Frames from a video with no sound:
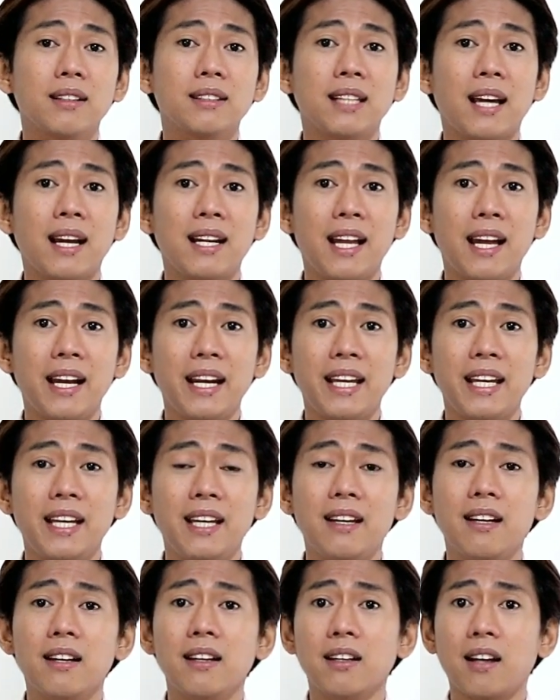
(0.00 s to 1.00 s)

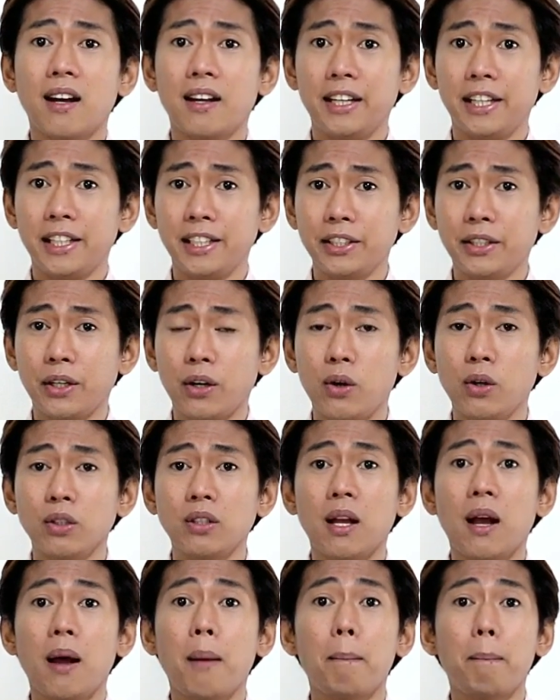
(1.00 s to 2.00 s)
salary, career
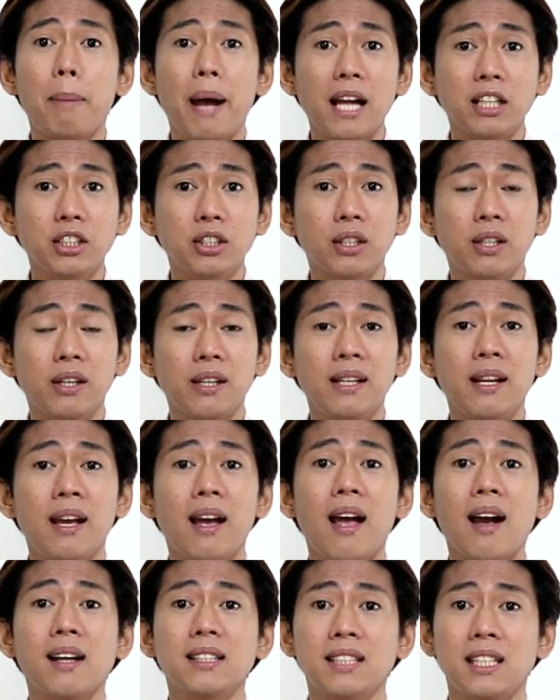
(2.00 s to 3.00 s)
growth, passion,
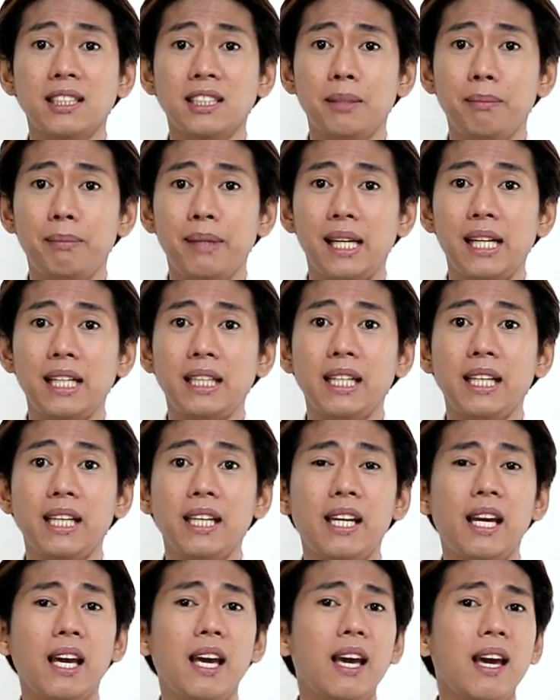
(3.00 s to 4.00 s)

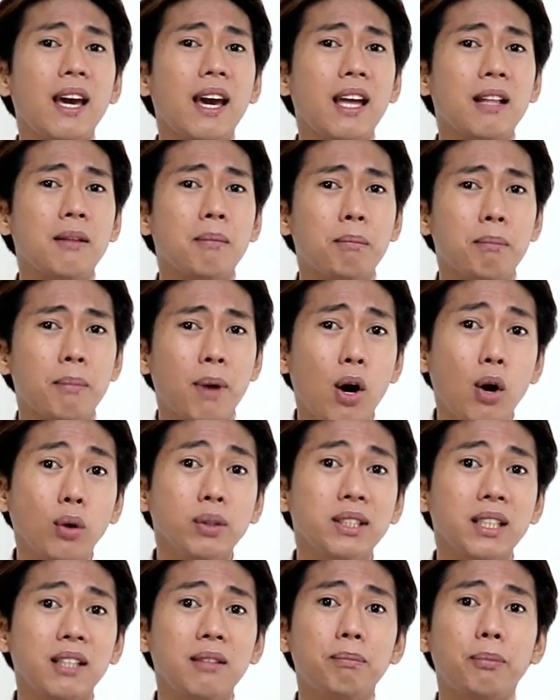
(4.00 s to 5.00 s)
accessibility, and
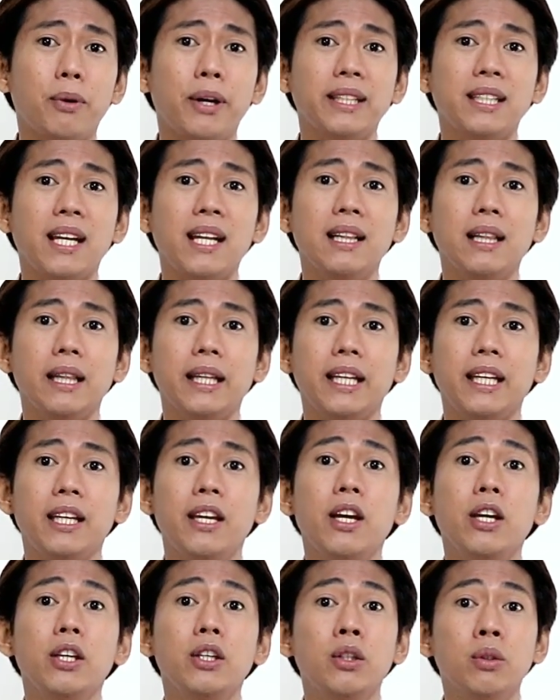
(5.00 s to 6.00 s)
most importantly,
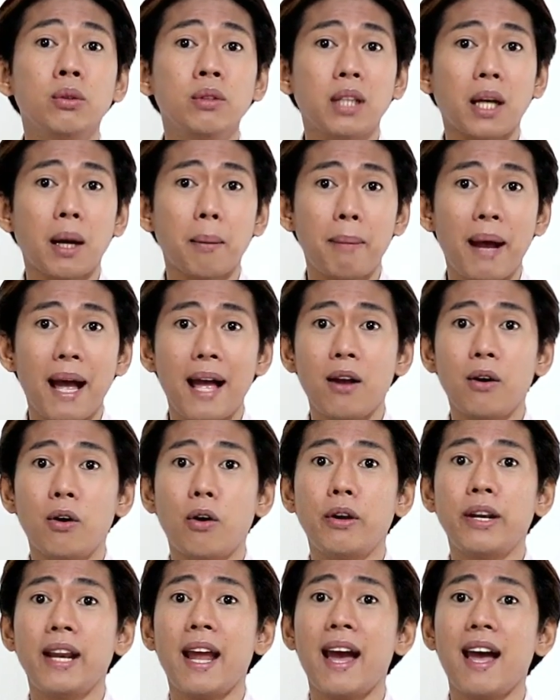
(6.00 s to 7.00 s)
yung
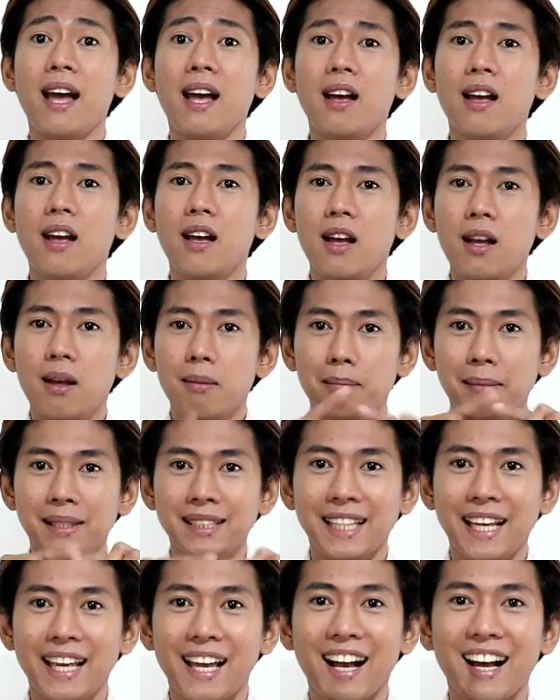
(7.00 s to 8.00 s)
trabaho na
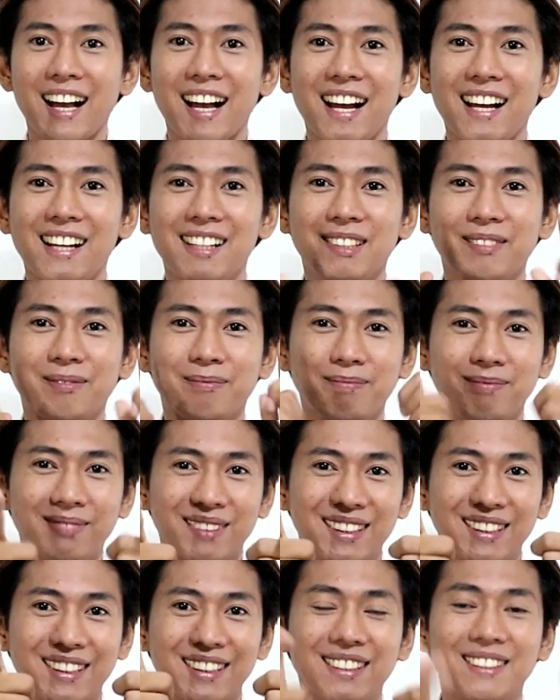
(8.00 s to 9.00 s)
masaya ka.
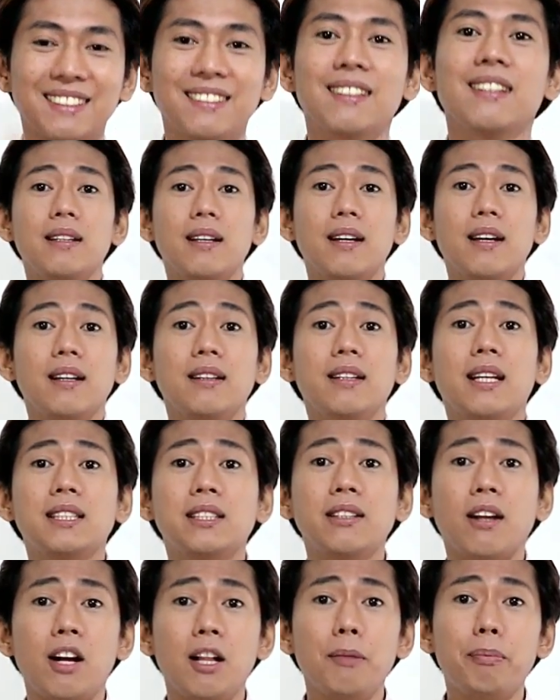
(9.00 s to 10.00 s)

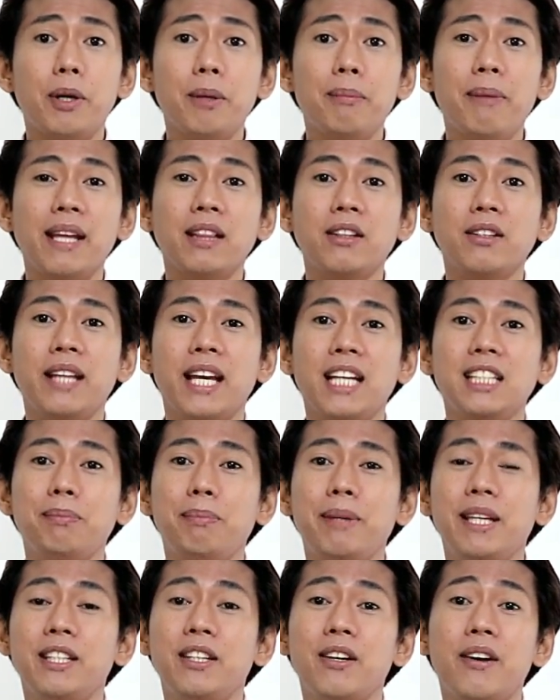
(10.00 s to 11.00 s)
That's all for my
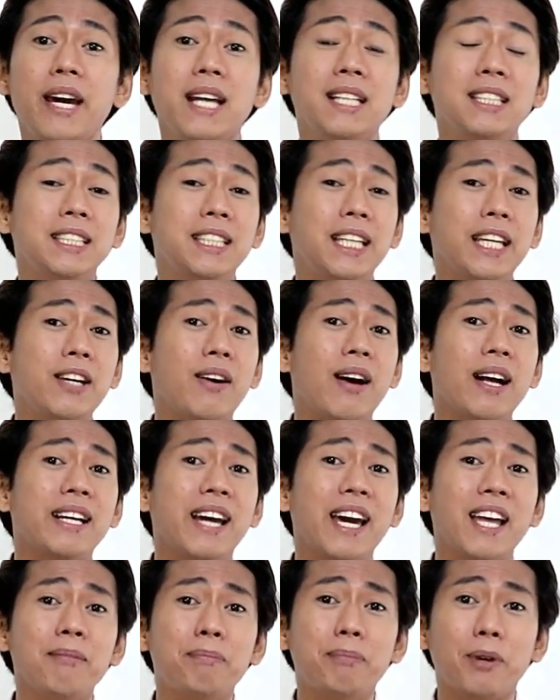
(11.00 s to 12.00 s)
today's video and see you
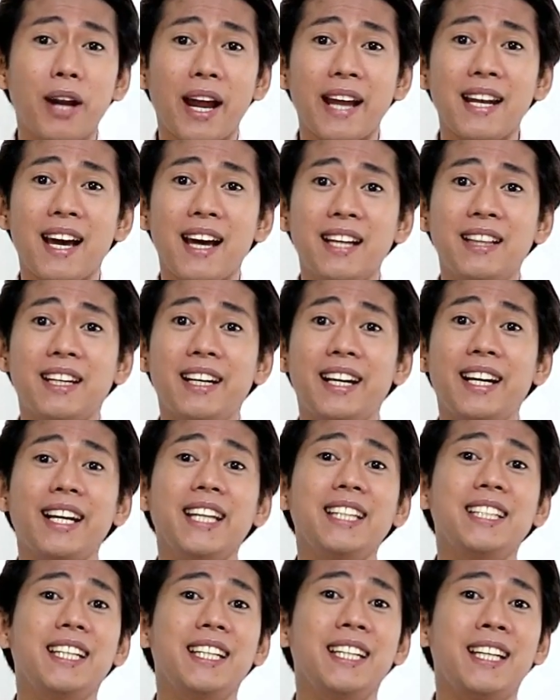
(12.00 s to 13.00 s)
again for another
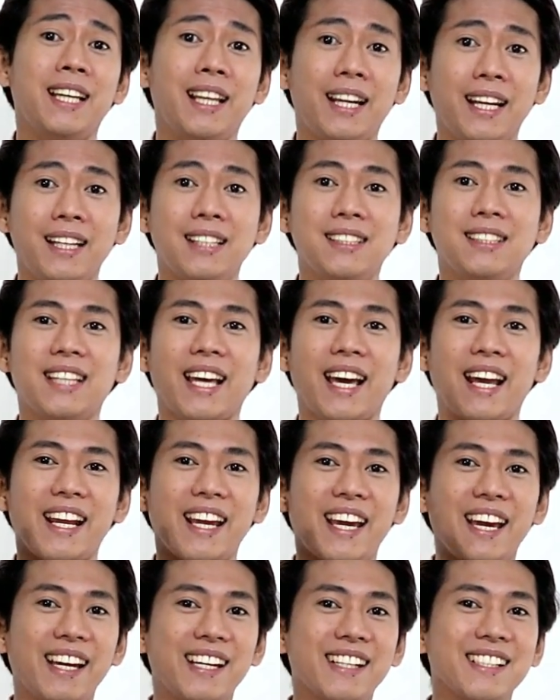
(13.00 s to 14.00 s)
engineering
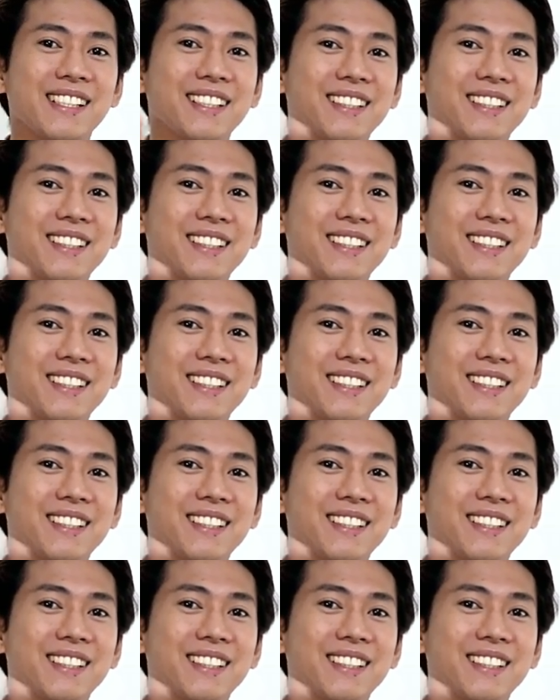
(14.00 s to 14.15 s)
series.